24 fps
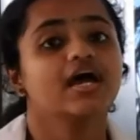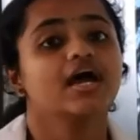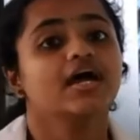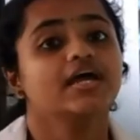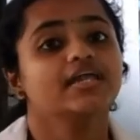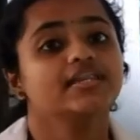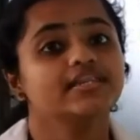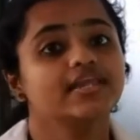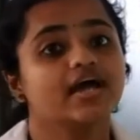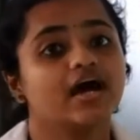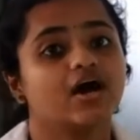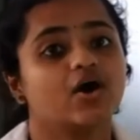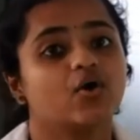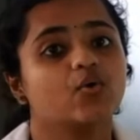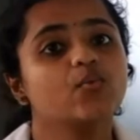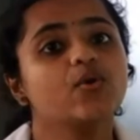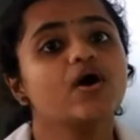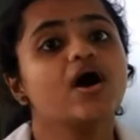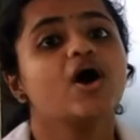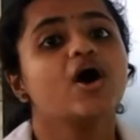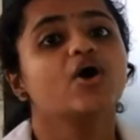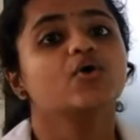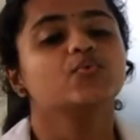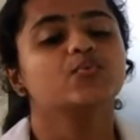
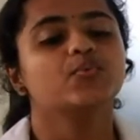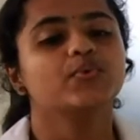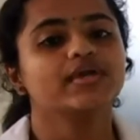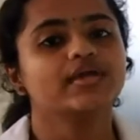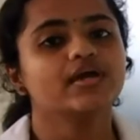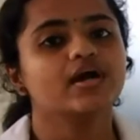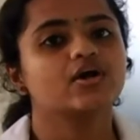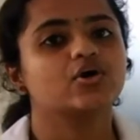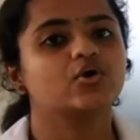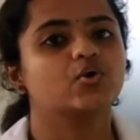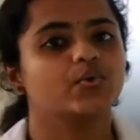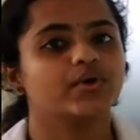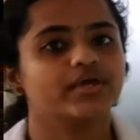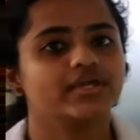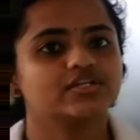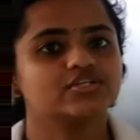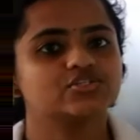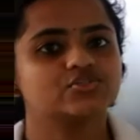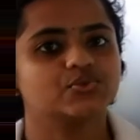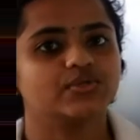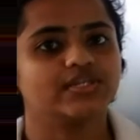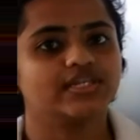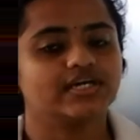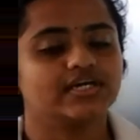now we are going
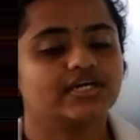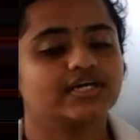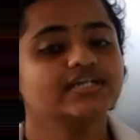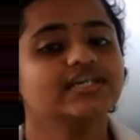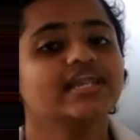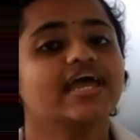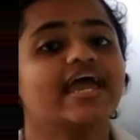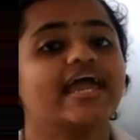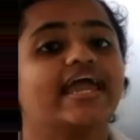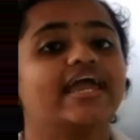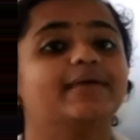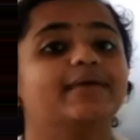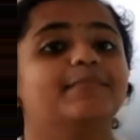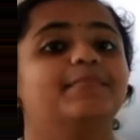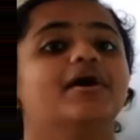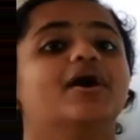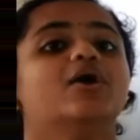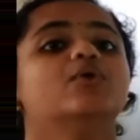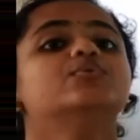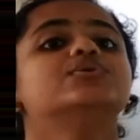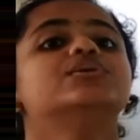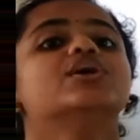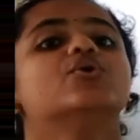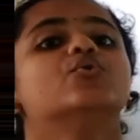to learn
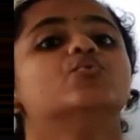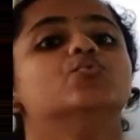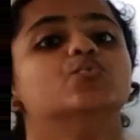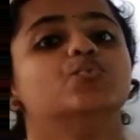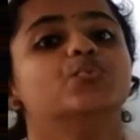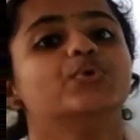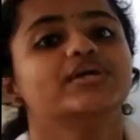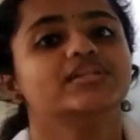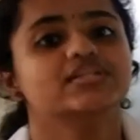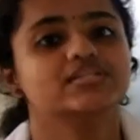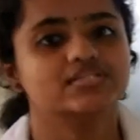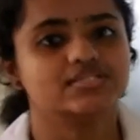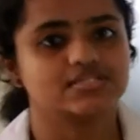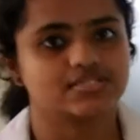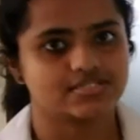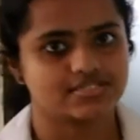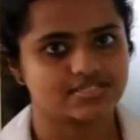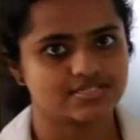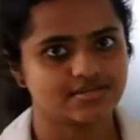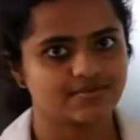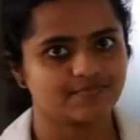about wind.